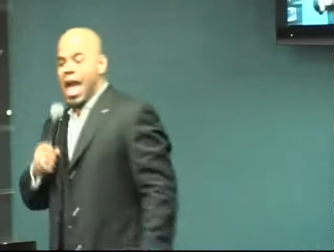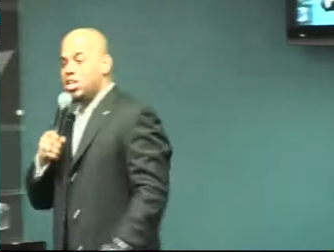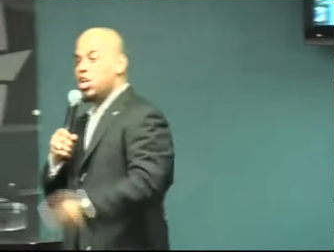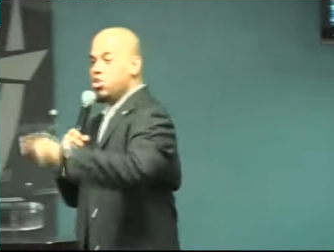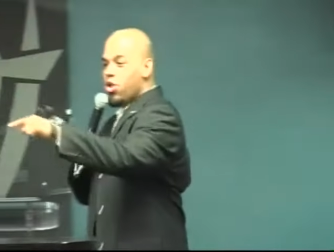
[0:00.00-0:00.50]
And
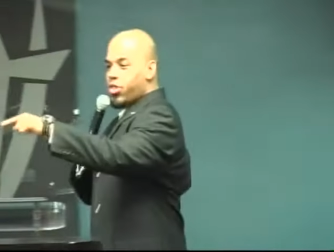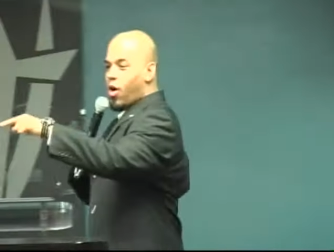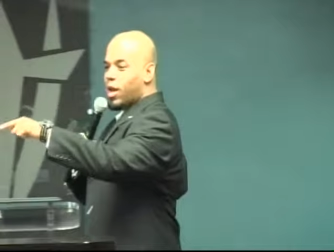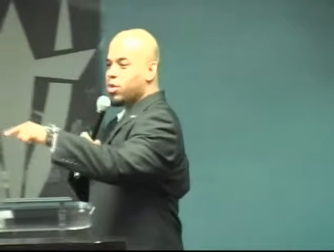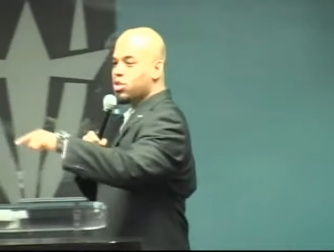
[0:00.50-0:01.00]
so you
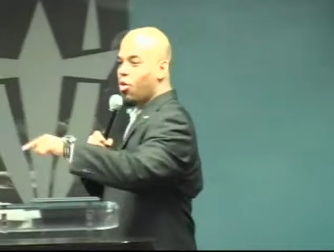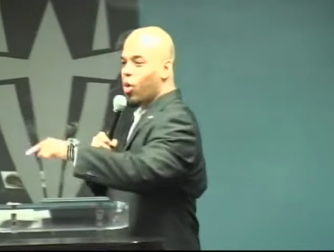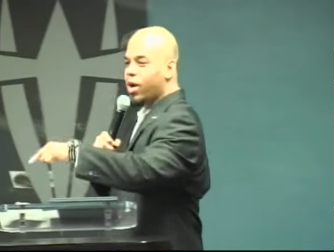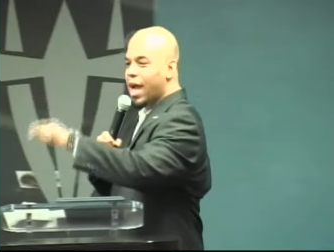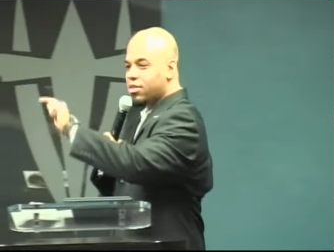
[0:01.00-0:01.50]
thought it was going to
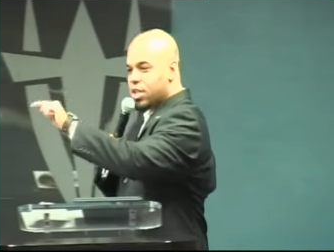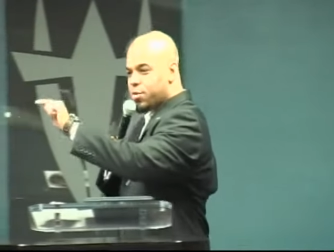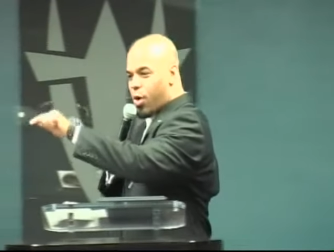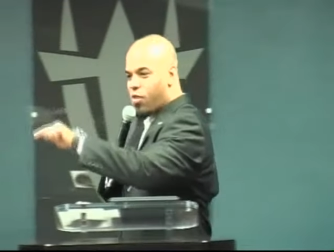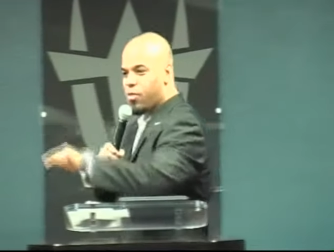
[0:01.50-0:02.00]
work out
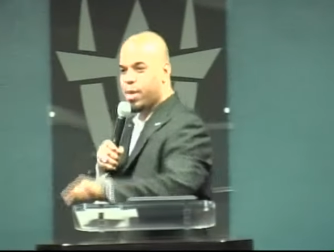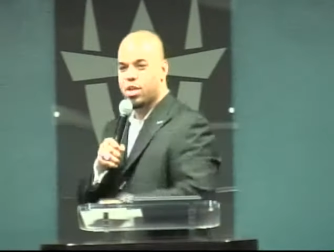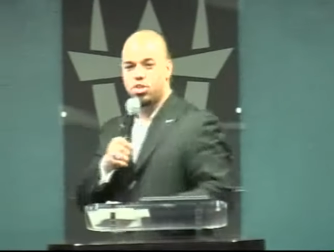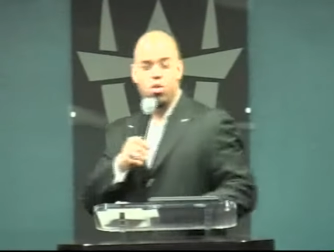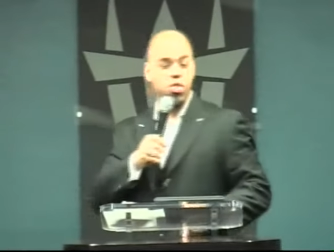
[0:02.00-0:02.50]
just perfect
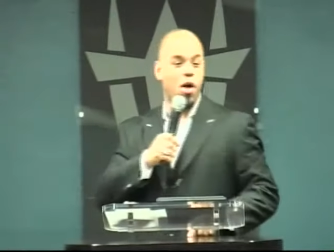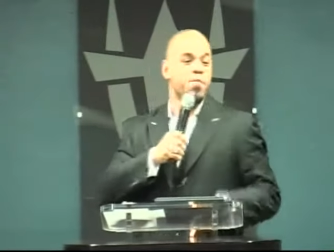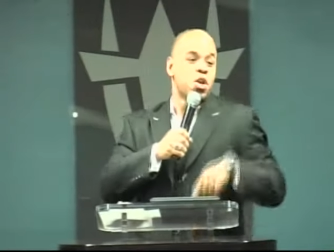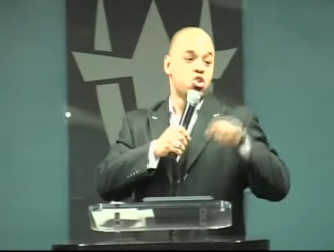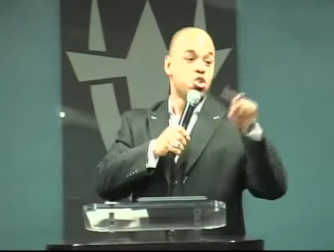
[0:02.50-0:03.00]
because you thought
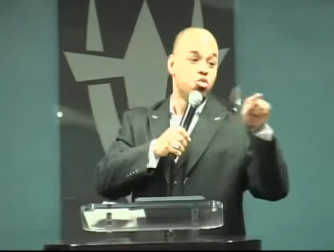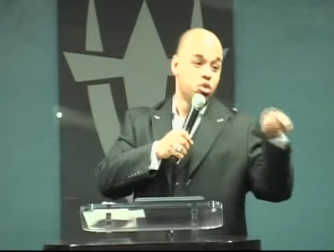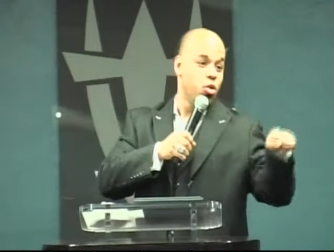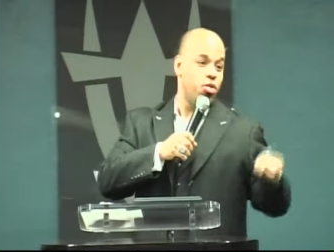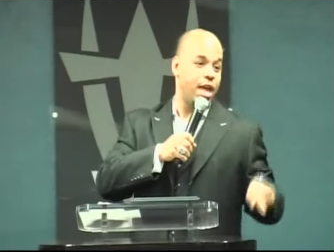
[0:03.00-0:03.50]
you
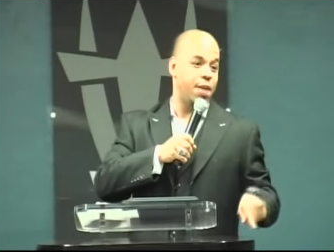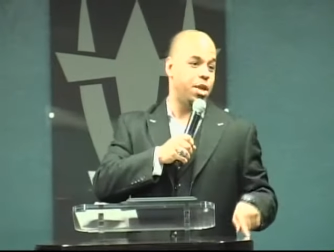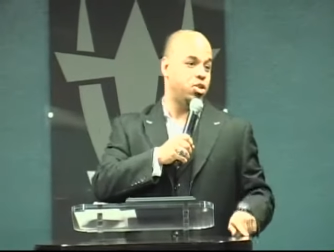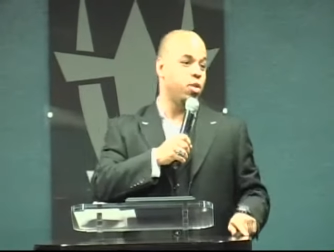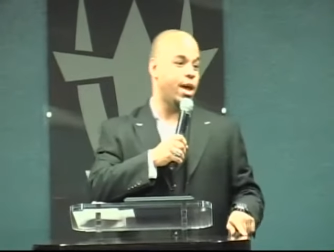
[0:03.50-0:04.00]
knew them
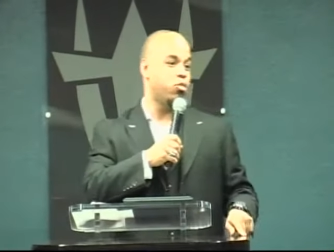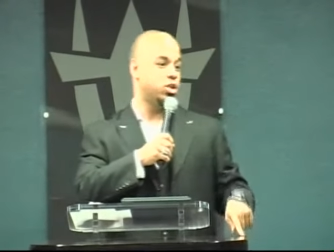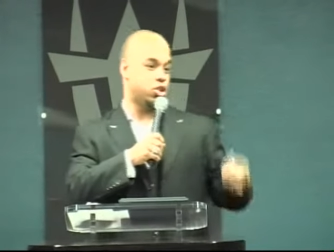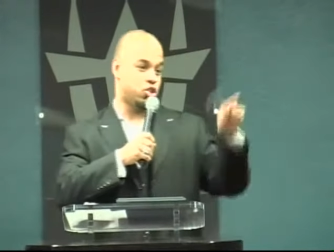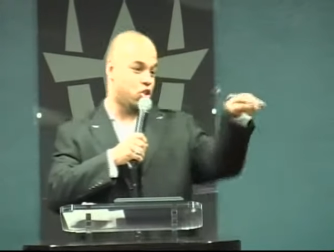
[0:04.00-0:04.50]
and you had
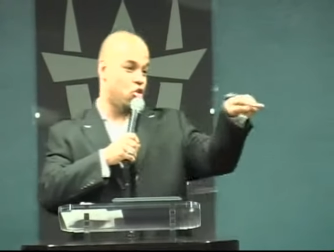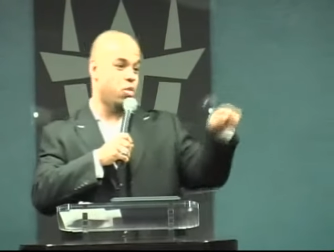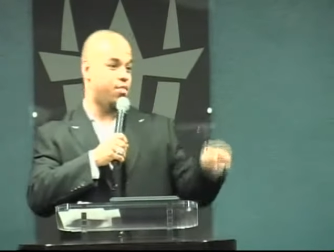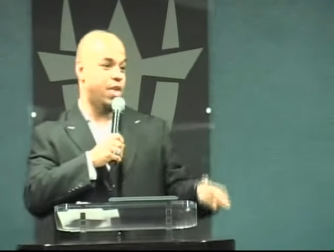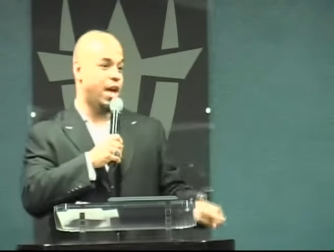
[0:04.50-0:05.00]
went to school
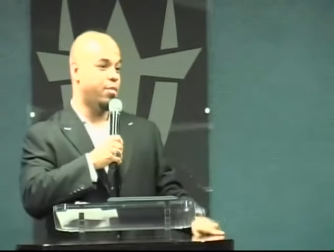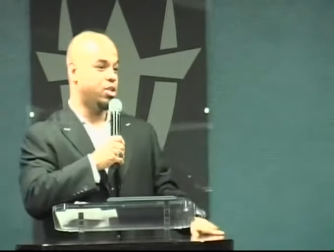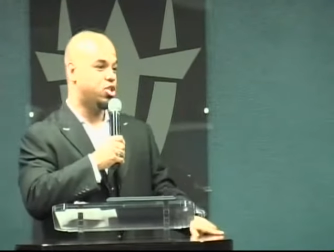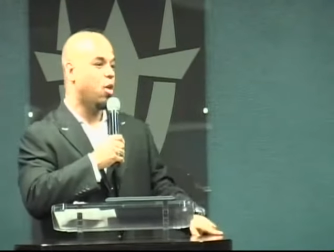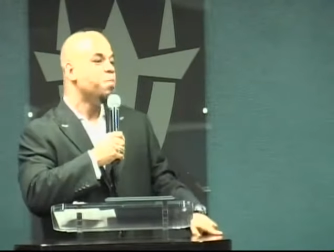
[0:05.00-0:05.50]
with them and
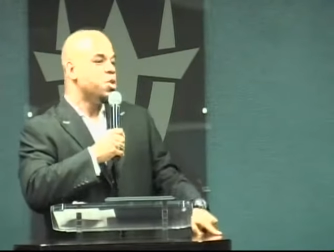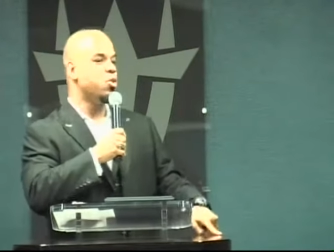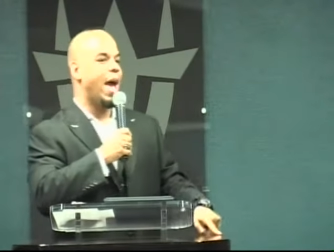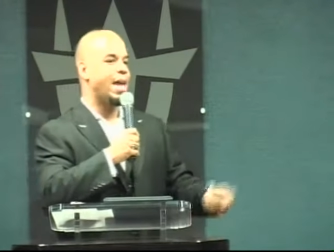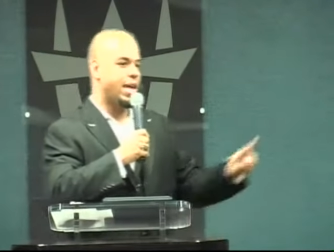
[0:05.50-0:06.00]
so
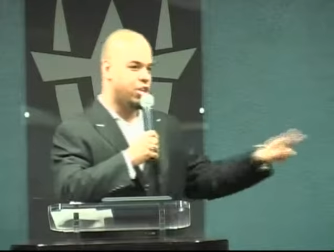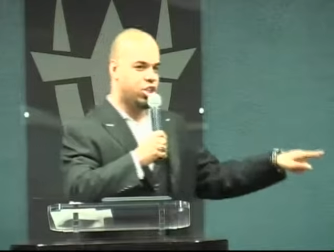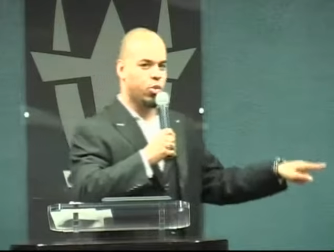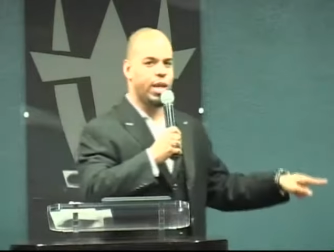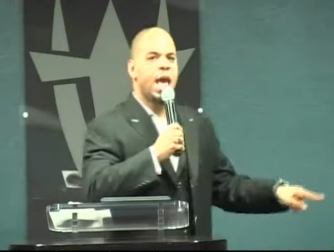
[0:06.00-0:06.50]
you had
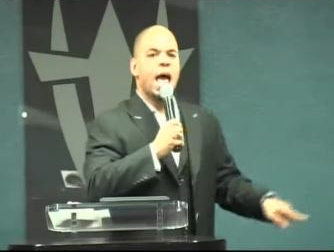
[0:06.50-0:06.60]
history.